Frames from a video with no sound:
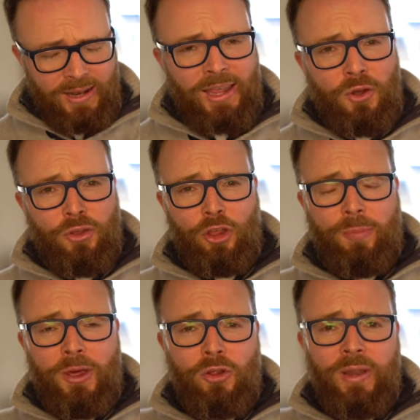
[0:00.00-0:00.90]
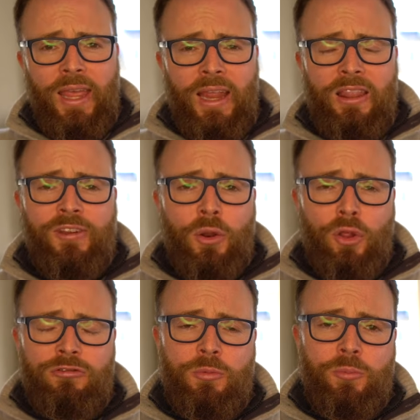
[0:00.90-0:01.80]
Click on the special link in the video
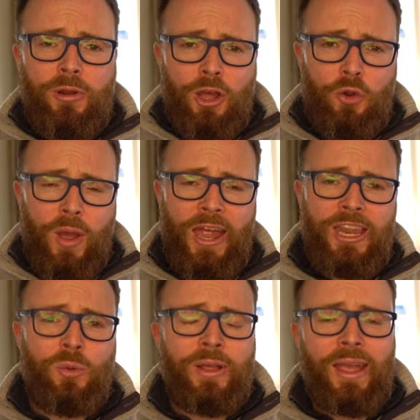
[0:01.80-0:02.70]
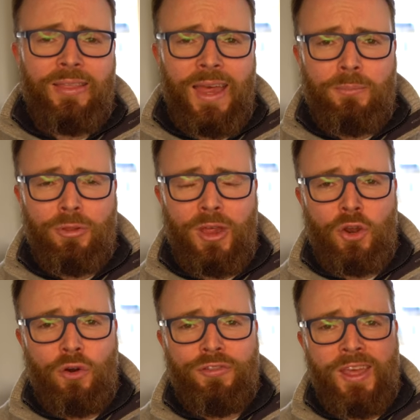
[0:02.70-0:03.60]
description below and you will get 10%
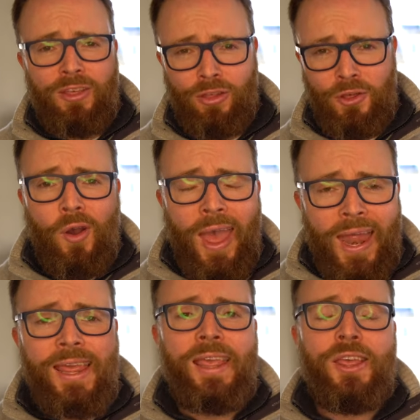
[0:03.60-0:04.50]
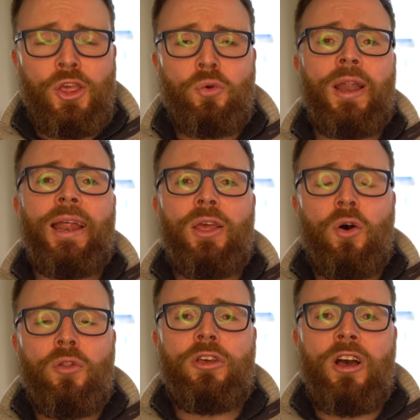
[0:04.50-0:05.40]
off this or any ukulele
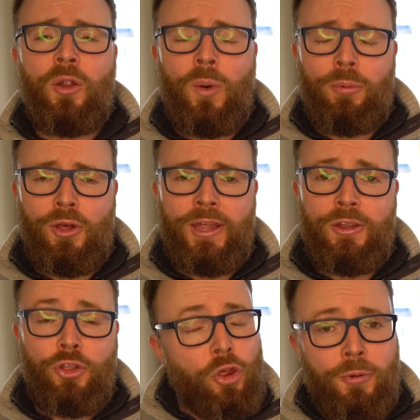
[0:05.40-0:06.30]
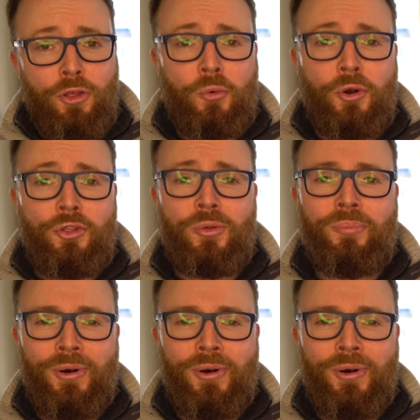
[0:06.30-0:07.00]
on the Carla website just because you watch